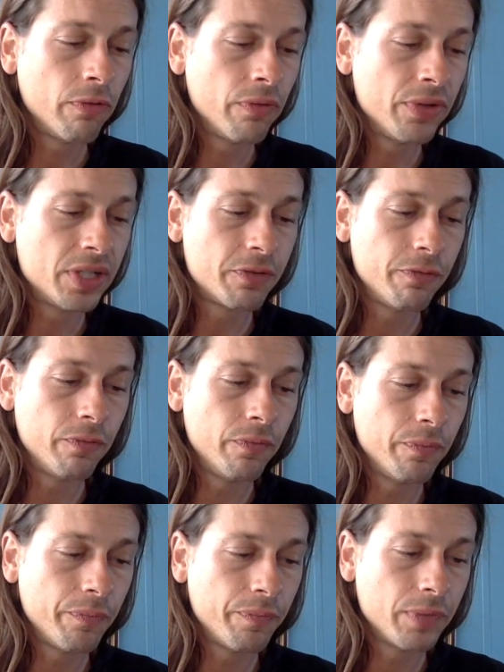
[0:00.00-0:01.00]
There's
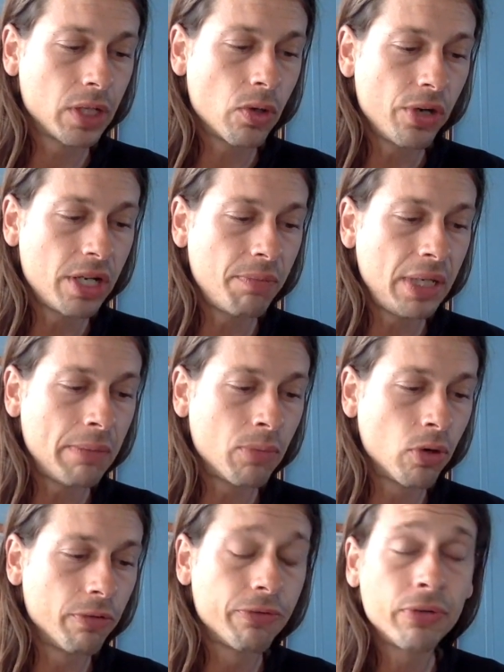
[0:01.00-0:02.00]
going to be
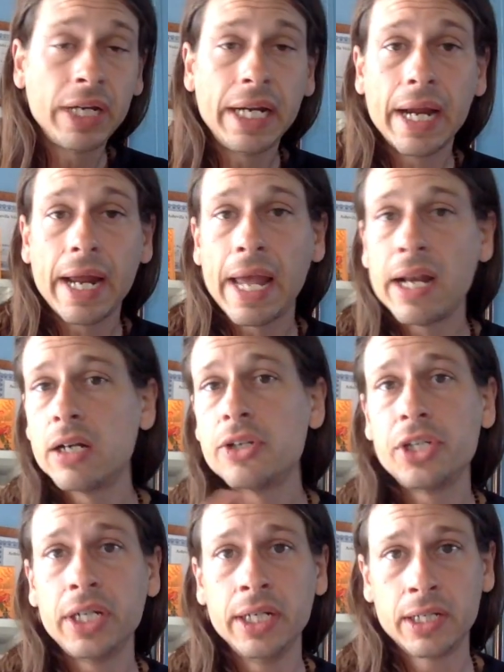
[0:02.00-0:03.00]
more free
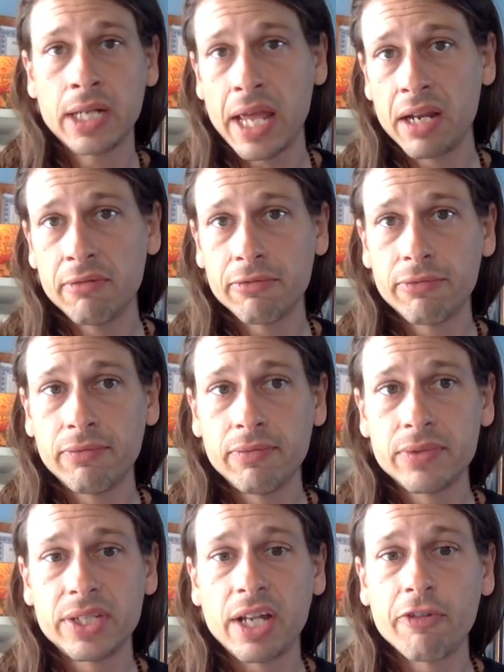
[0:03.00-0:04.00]
energy kind of
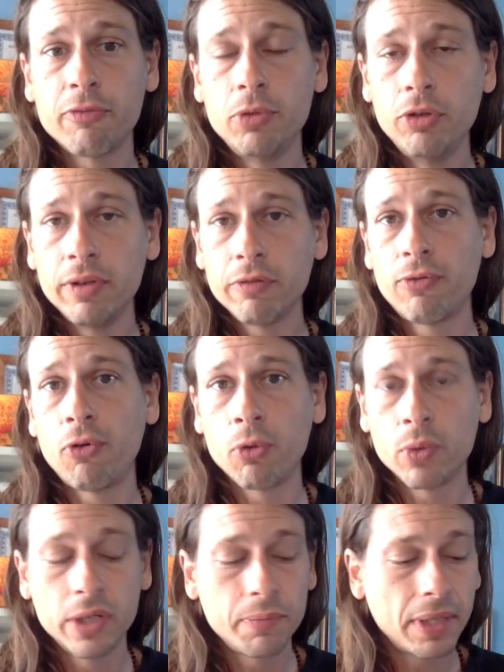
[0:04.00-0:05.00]
stuff moving
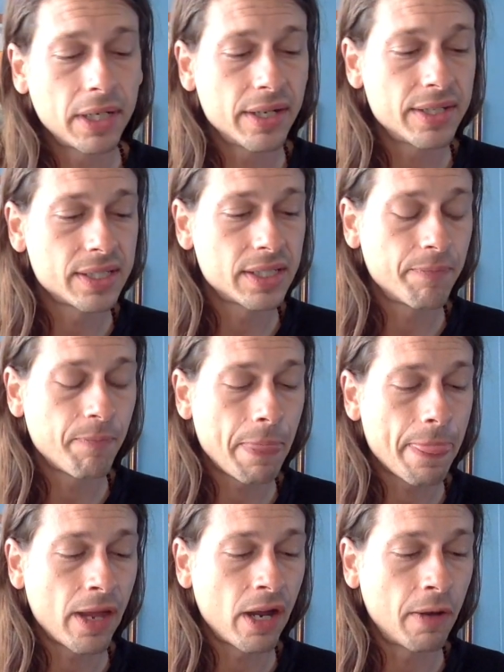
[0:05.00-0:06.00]
forward because,
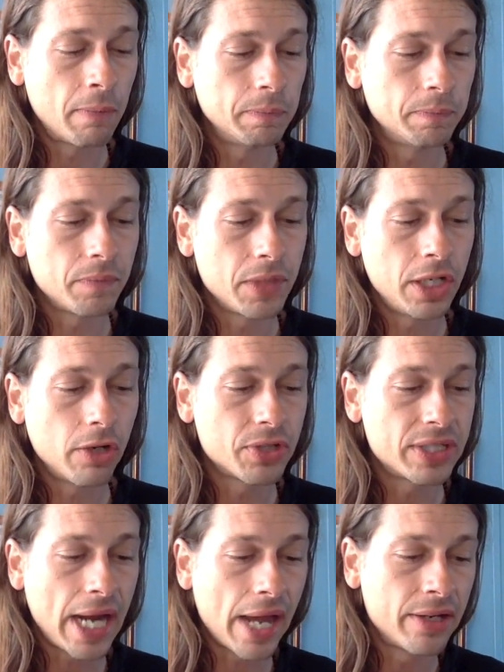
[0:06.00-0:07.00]

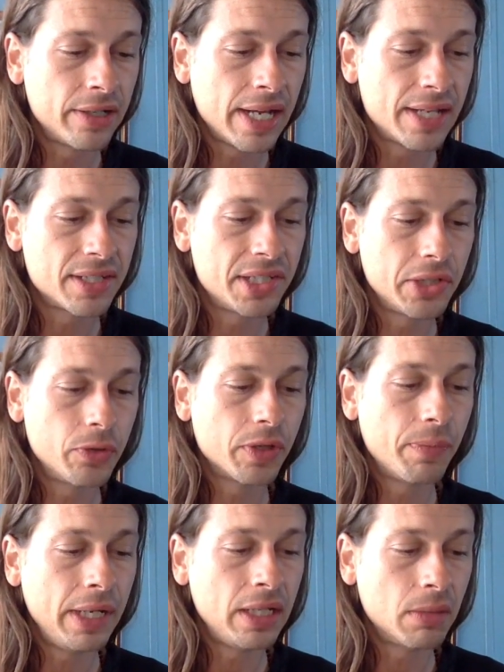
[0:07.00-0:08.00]
Saturn has to do
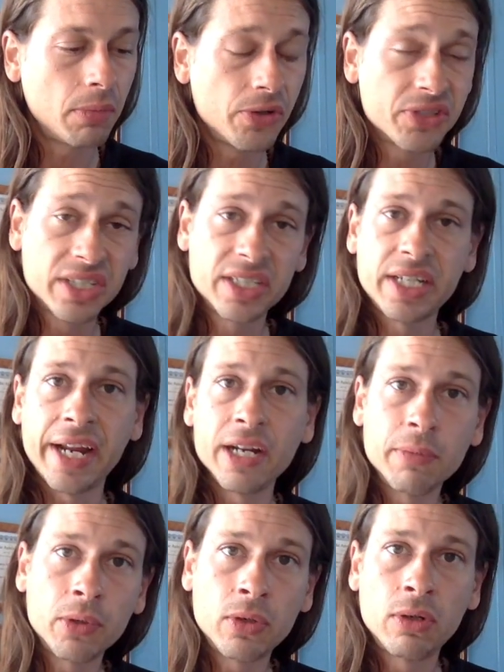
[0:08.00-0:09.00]
with being the most
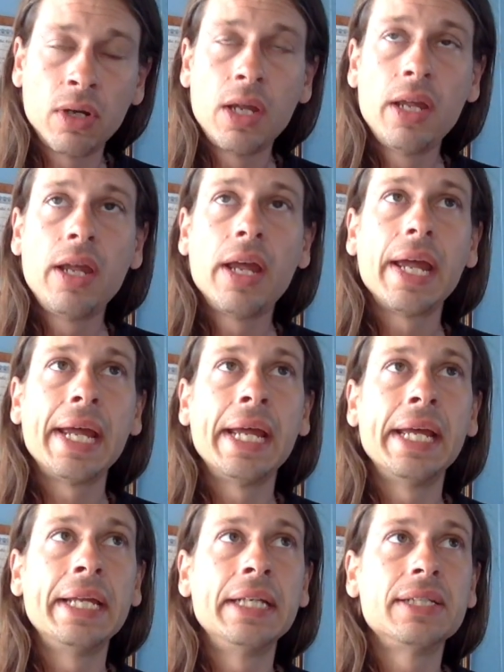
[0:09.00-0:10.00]
sustainable
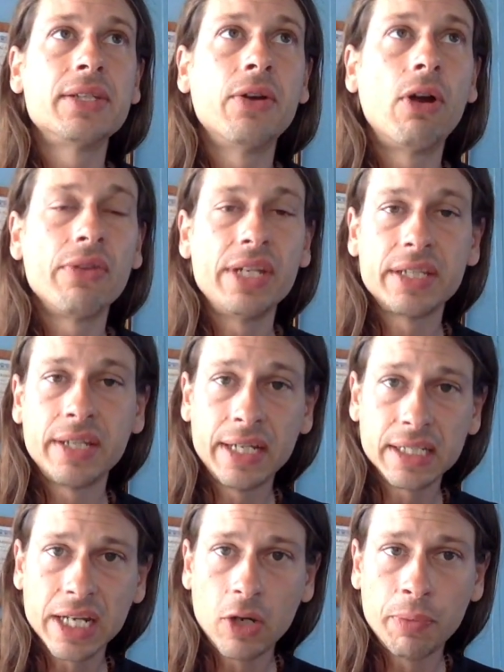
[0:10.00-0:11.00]
And so all these
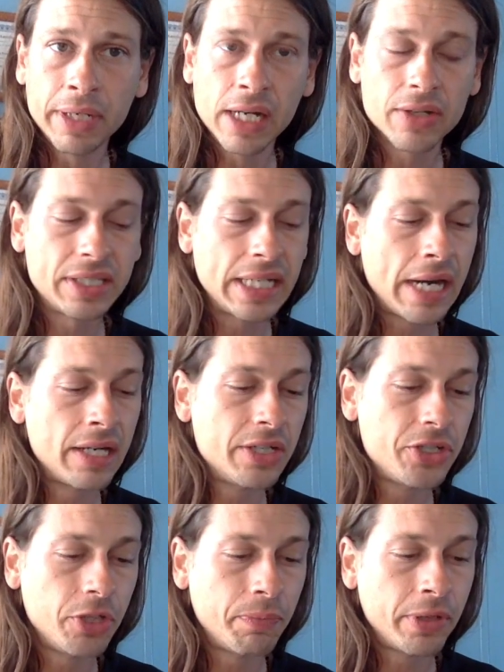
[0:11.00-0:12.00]
things helping out Saturn and
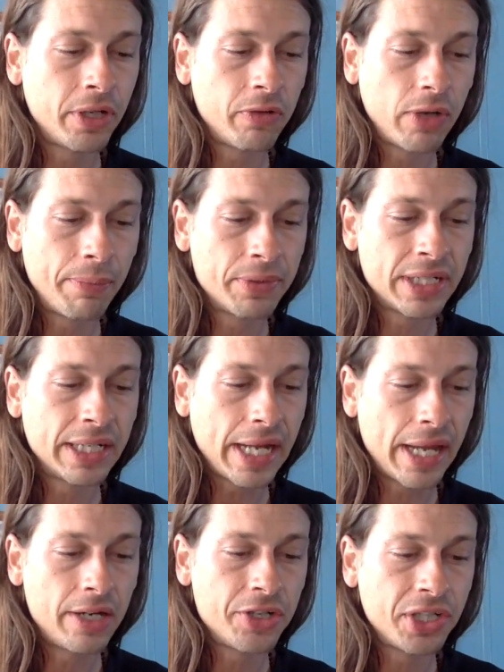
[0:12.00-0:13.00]
Jupiter, representing
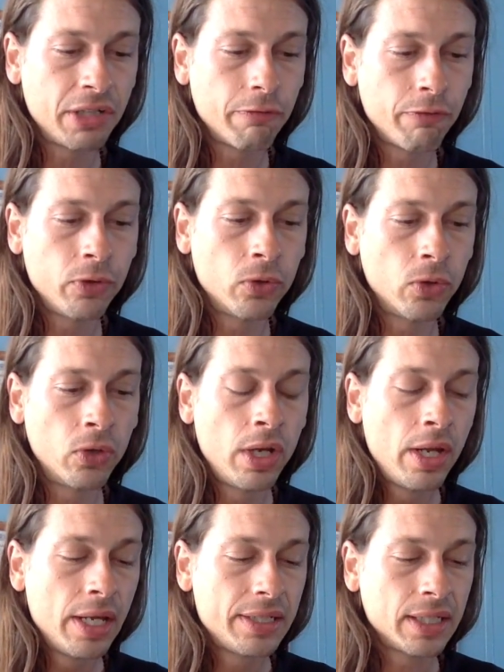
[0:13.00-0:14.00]
energy and fuel,
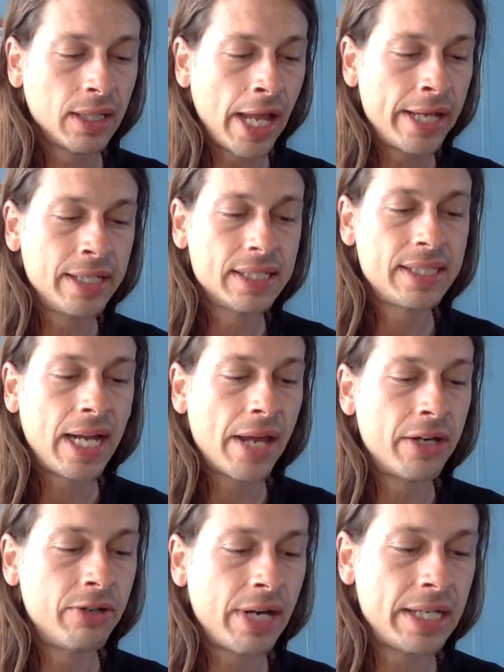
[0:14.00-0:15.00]
delighting
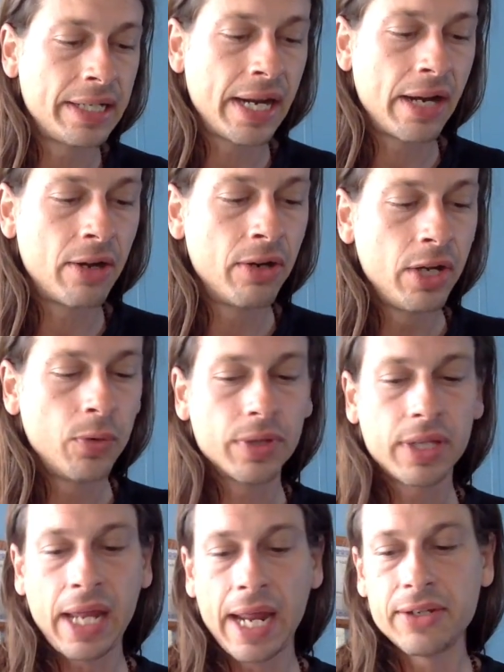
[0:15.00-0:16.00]
Saturn right now
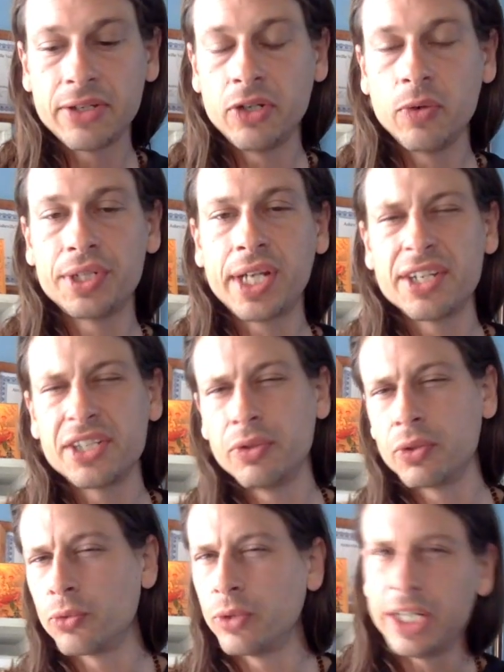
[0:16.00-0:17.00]
with K2, which has to do
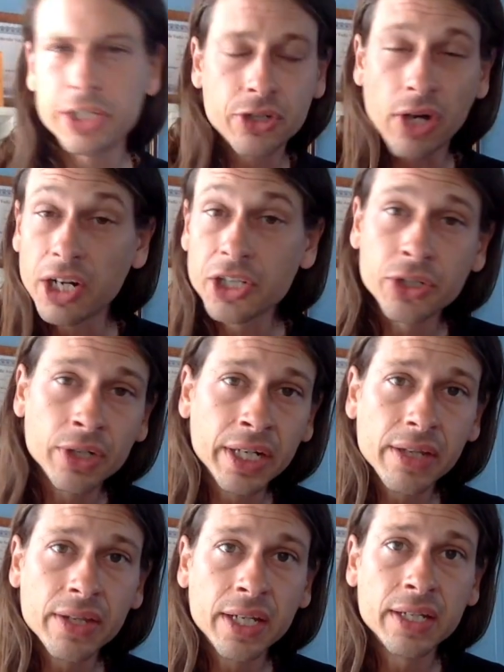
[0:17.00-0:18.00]
with
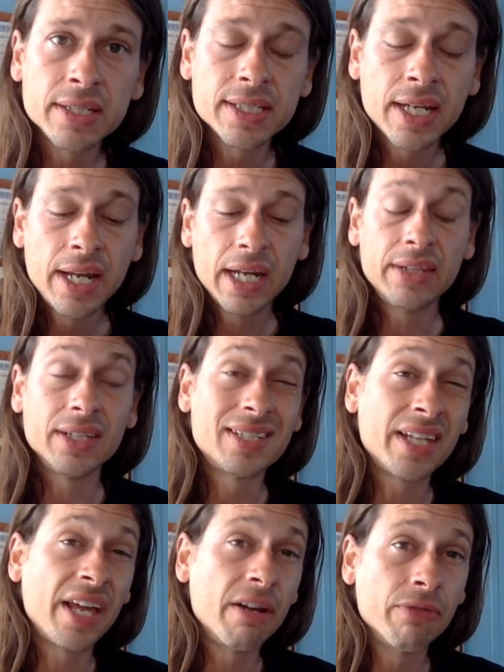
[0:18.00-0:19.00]
restructuring things in the
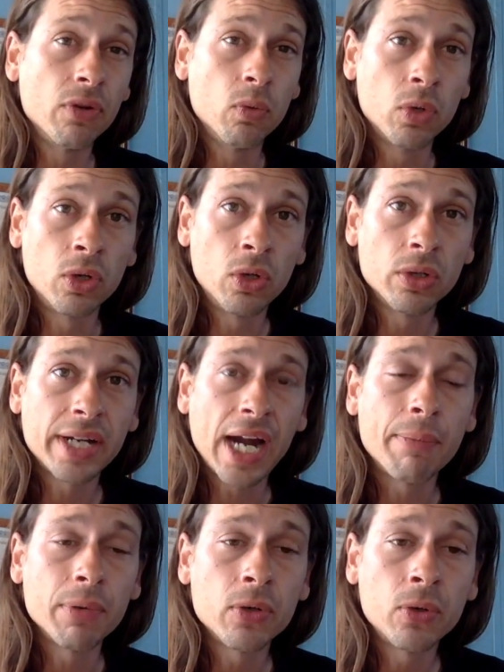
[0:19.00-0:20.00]
sign of the world,
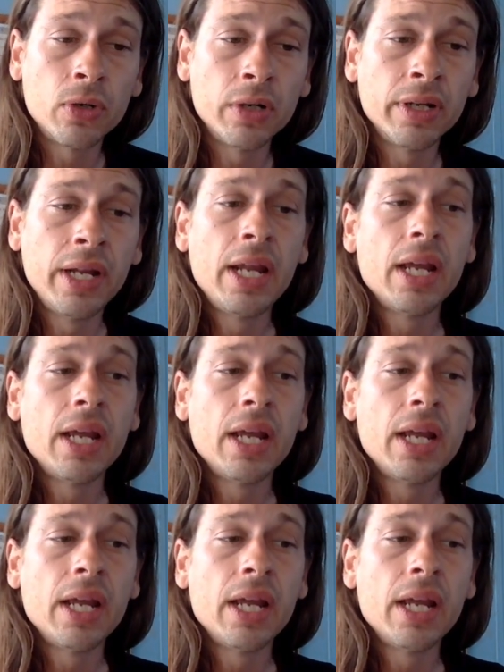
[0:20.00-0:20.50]
Capricorn.